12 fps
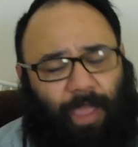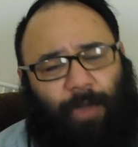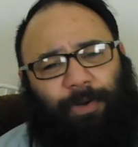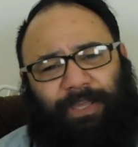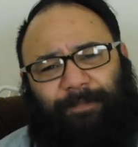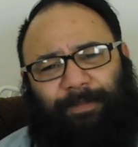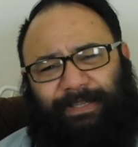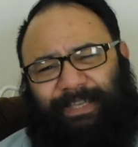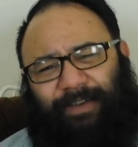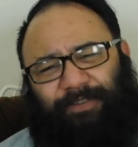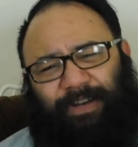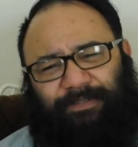I want to give
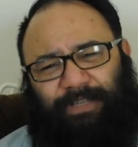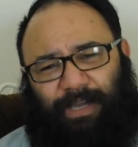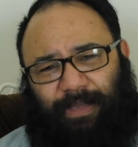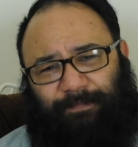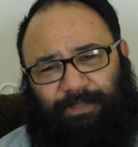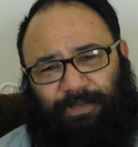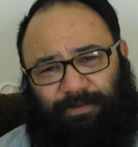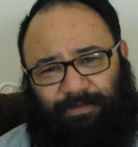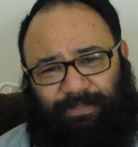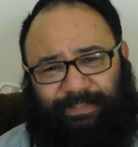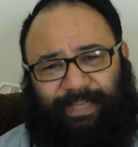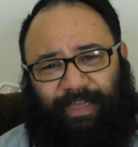myself enough time to
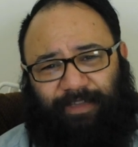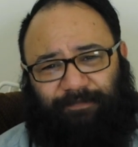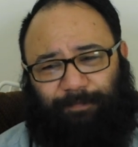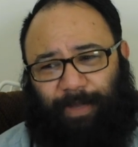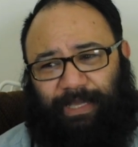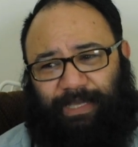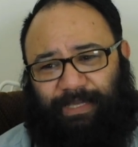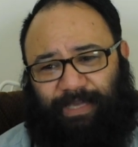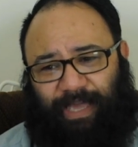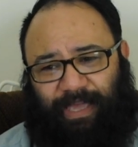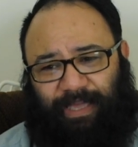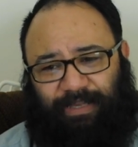save money
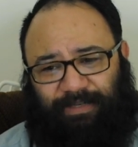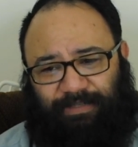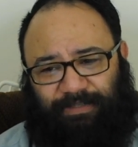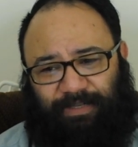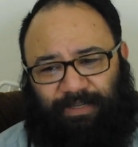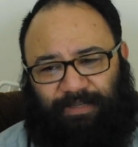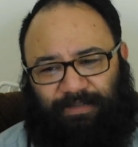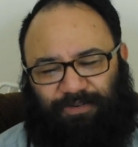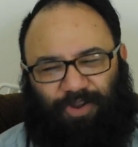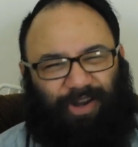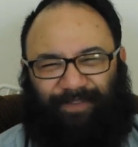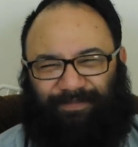and
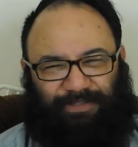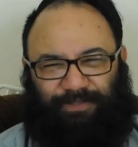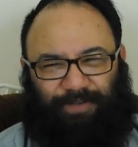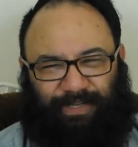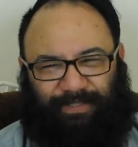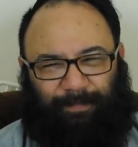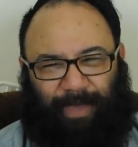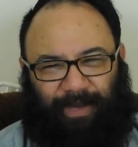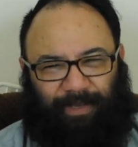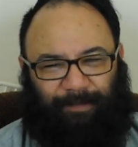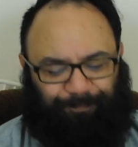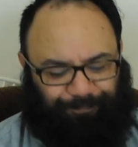not have to stress about
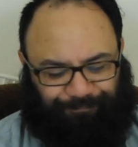it.